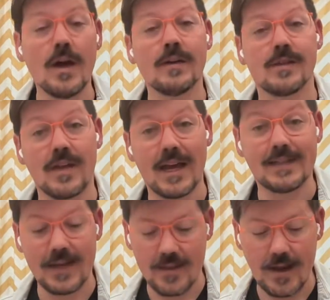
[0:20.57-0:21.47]
So the
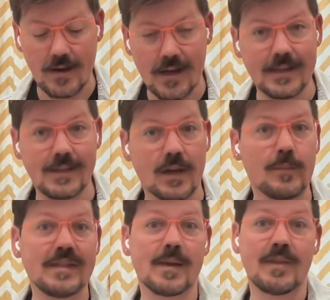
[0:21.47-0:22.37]
idea there is it could
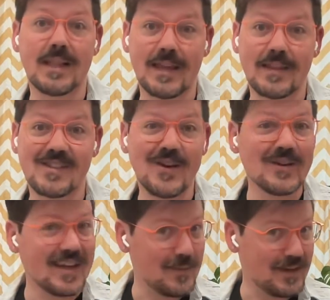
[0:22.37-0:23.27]
be something like this
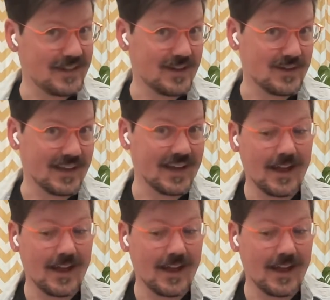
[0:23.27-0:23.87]
cookie, potentially.